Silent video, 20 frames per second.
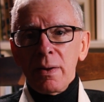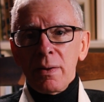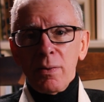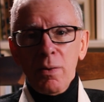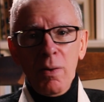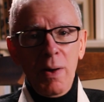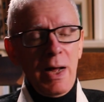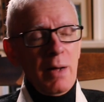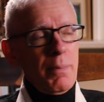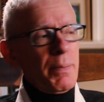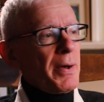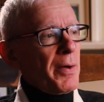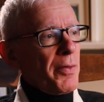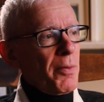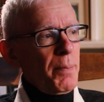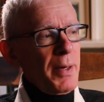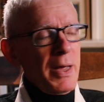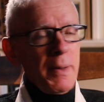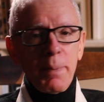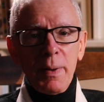not helping
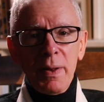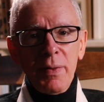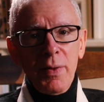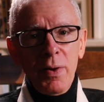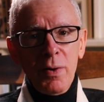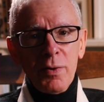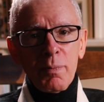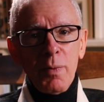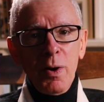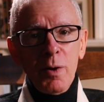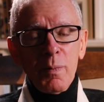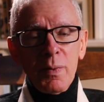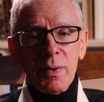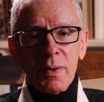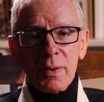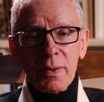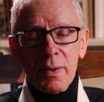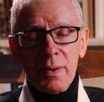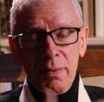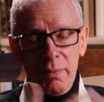other people in those
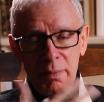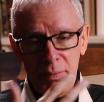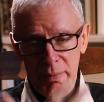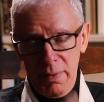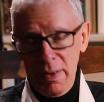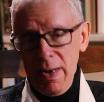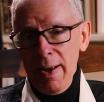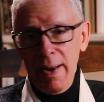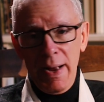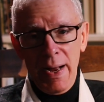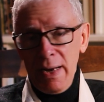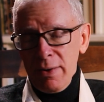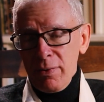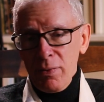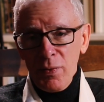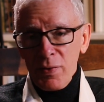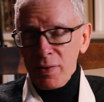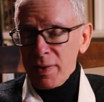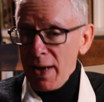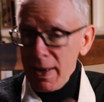moments. And I
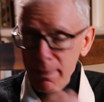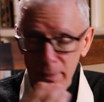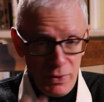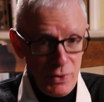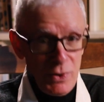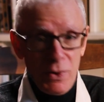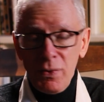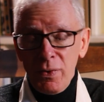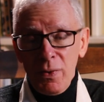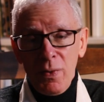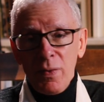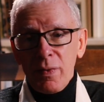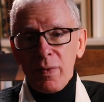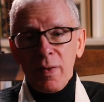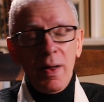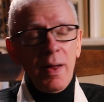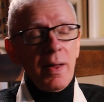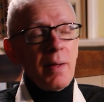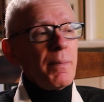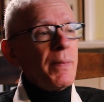do the same and you do the
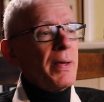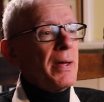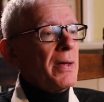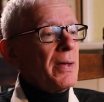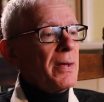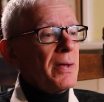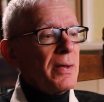same.